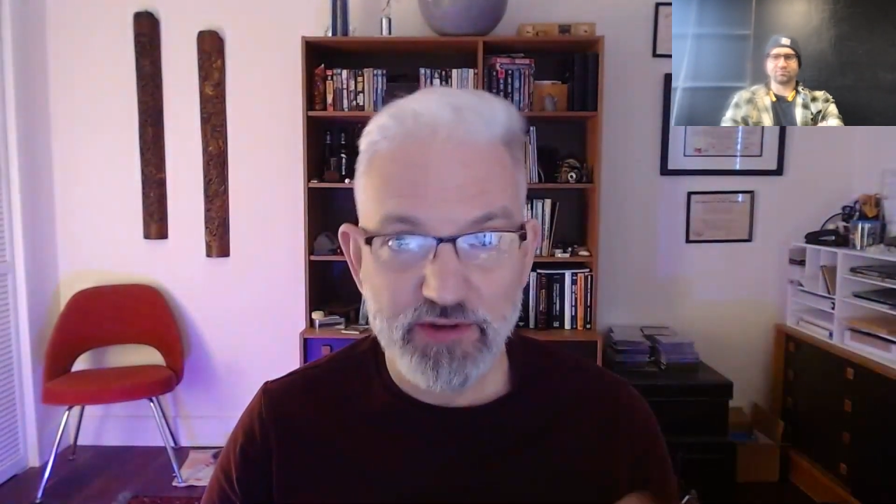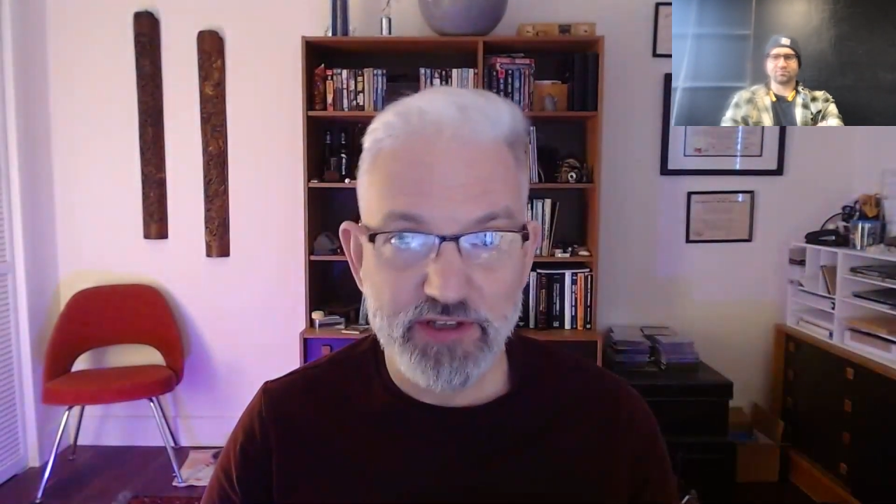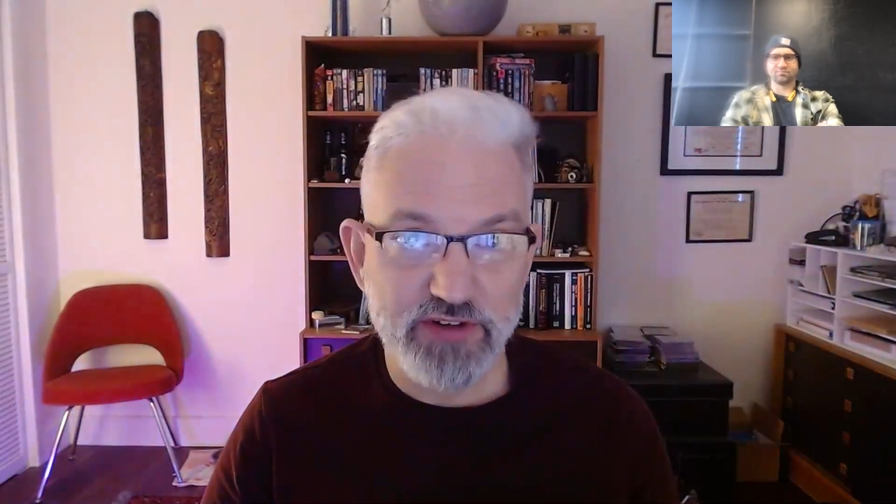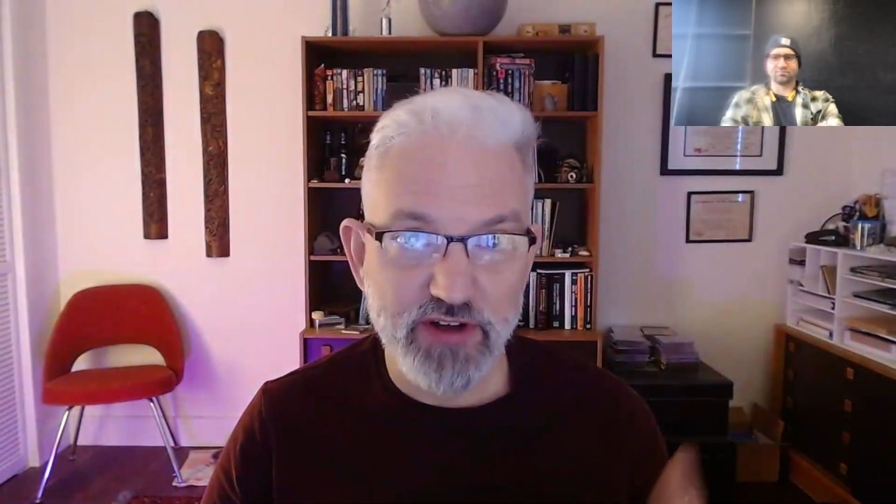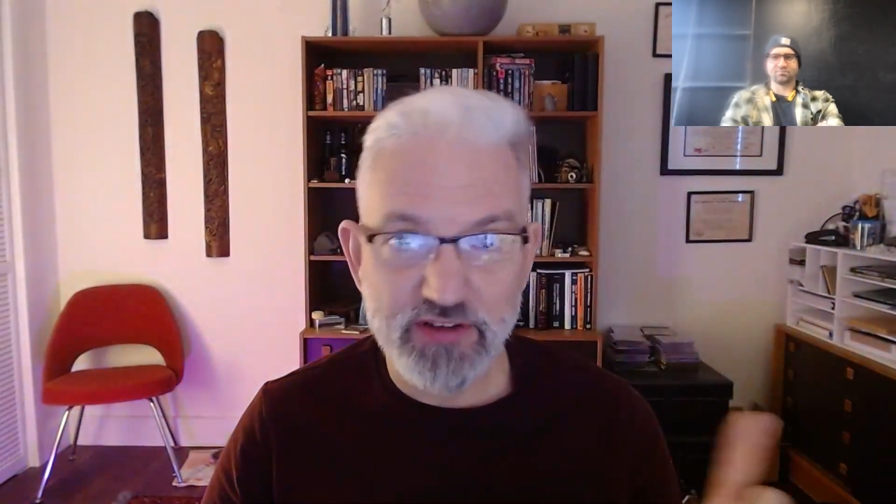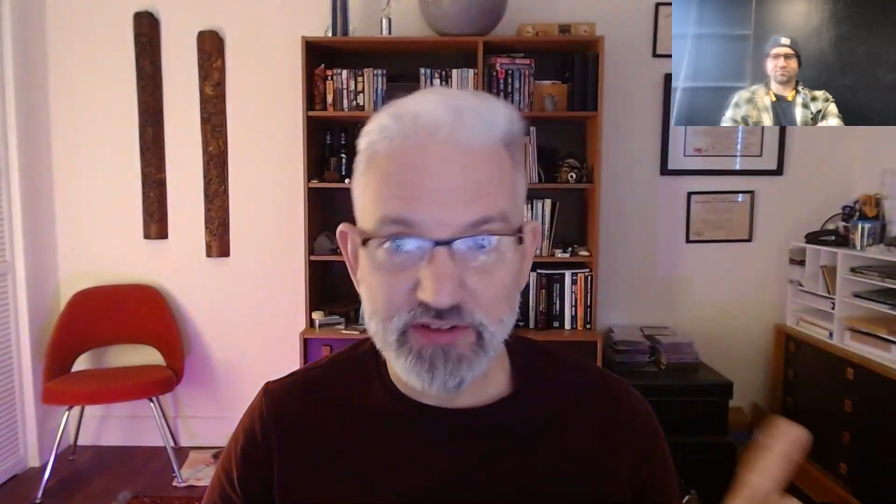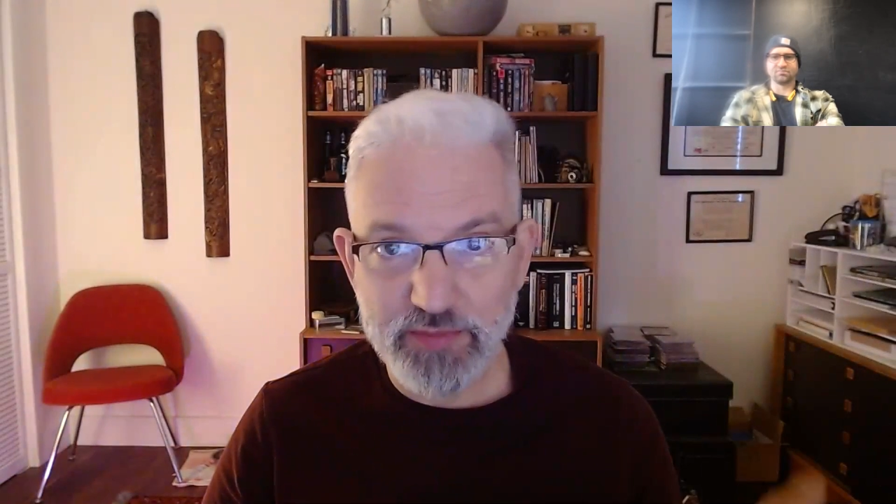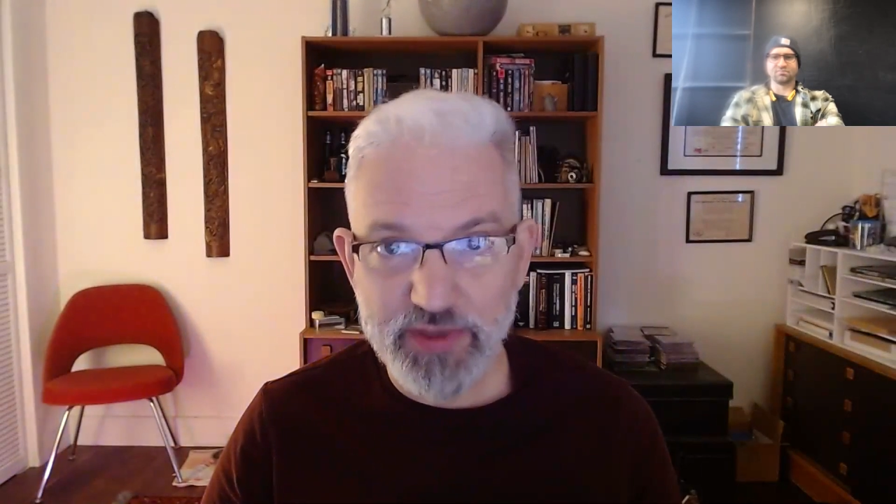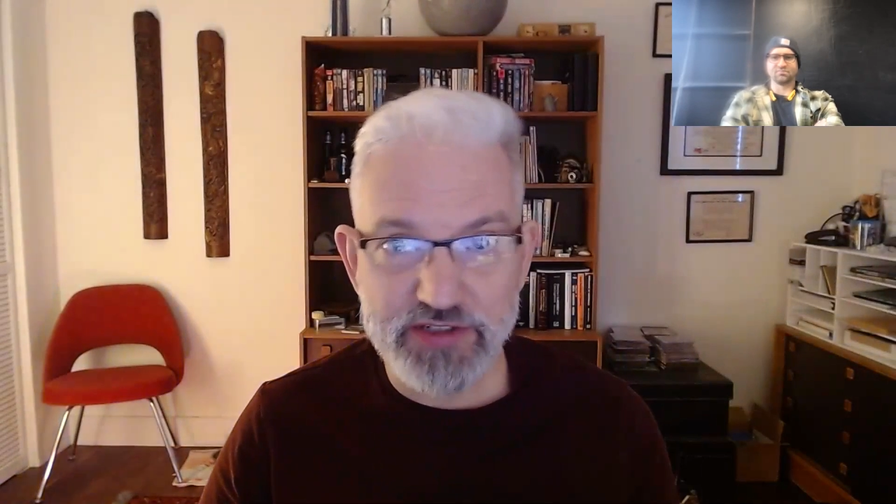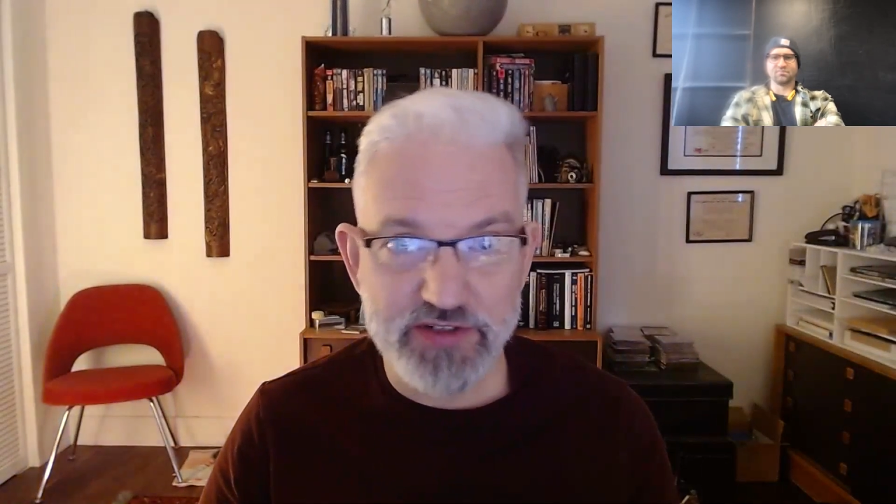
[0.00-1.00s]
We could draw
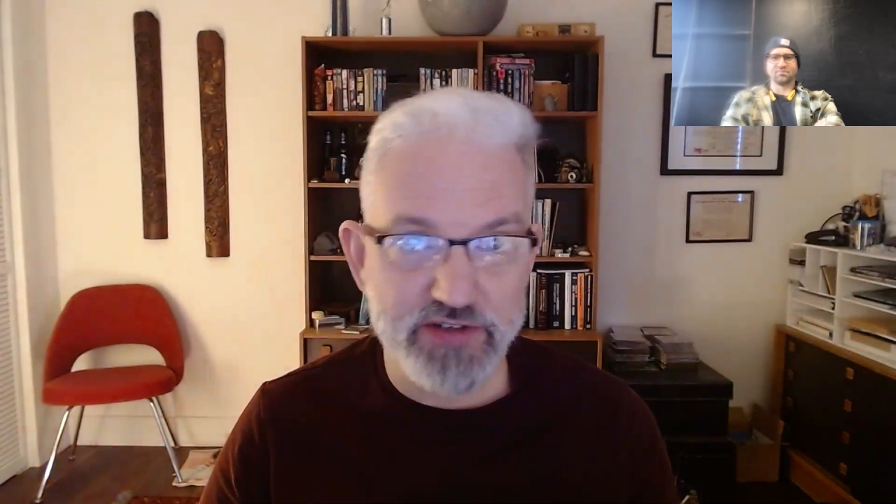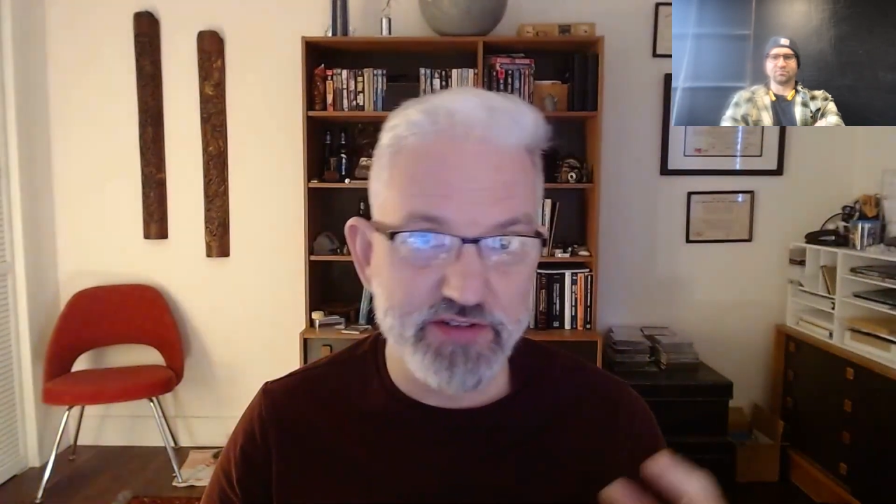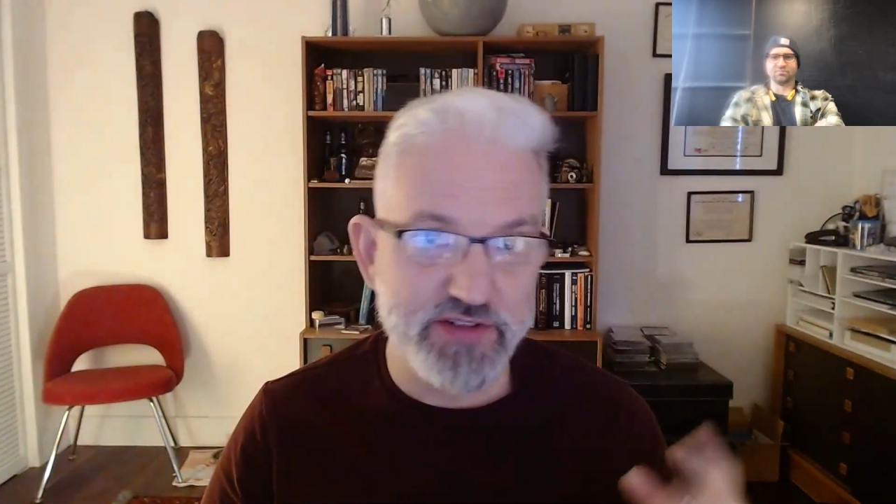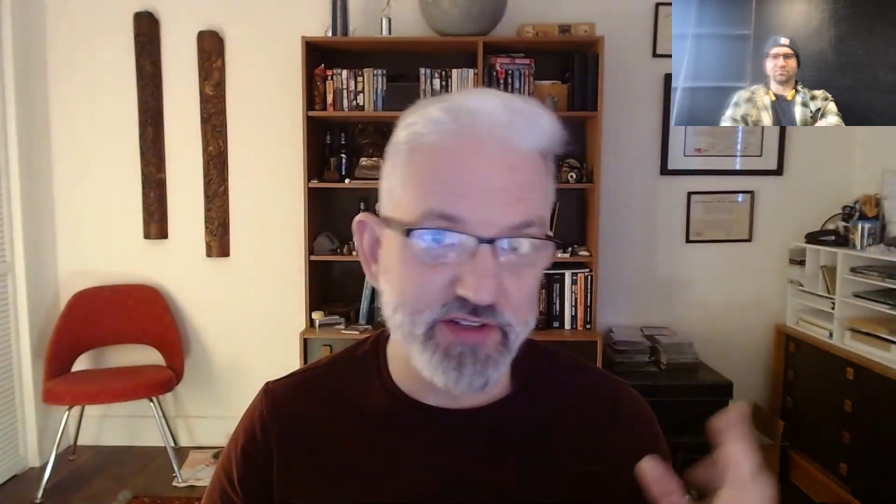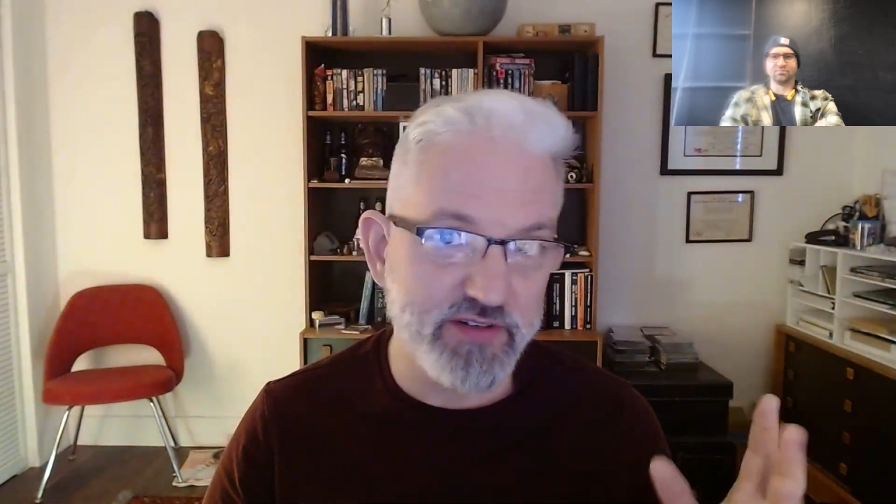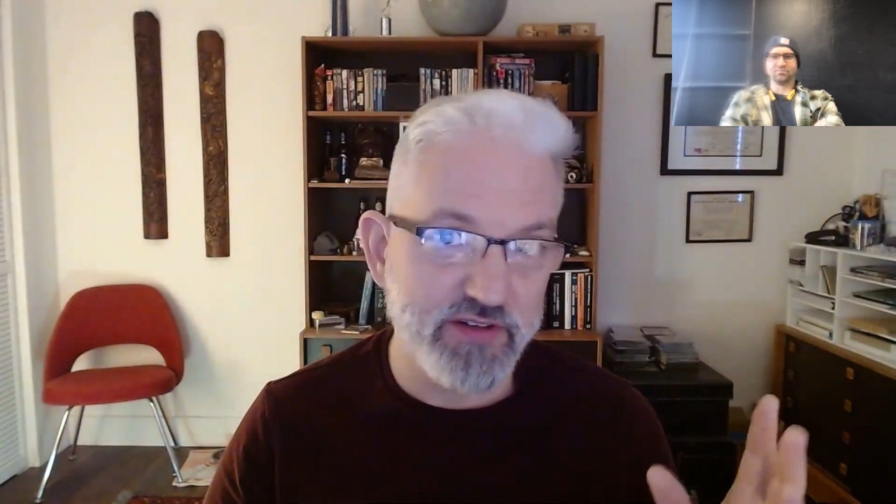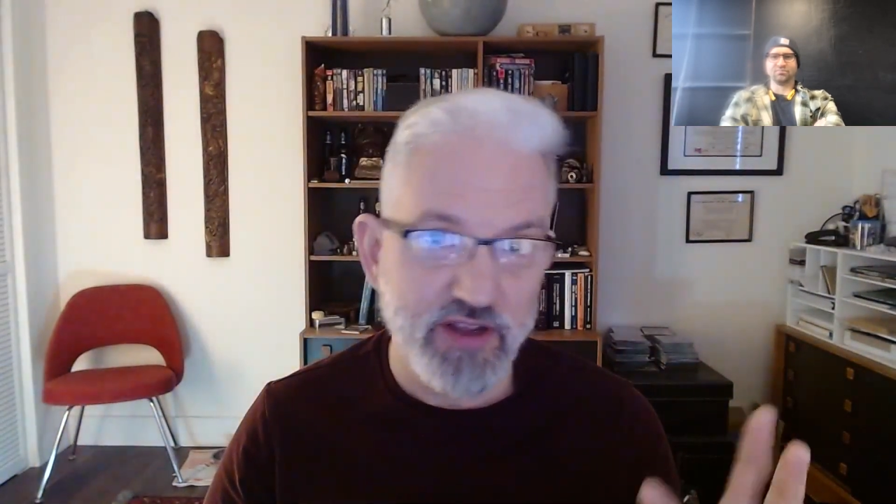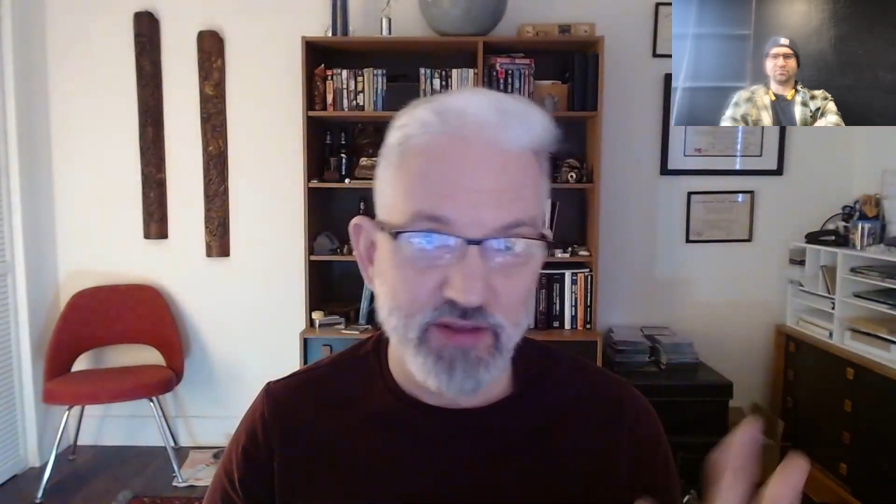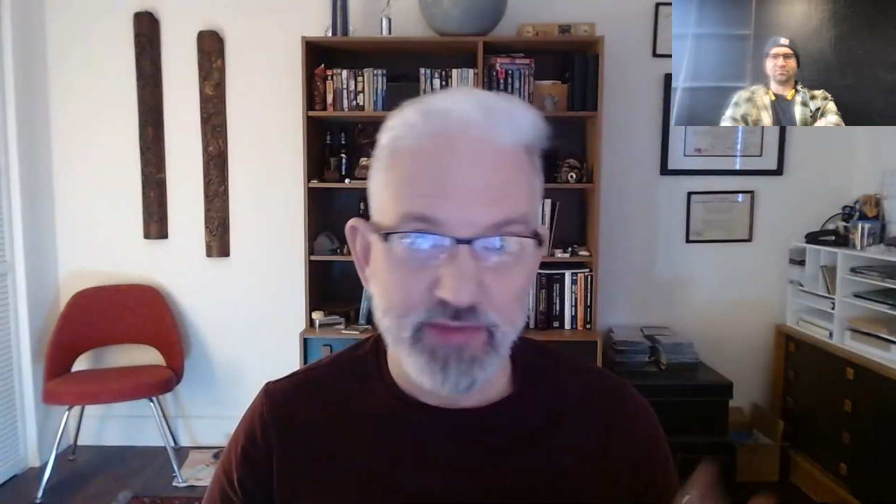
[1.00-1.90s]
little pictures and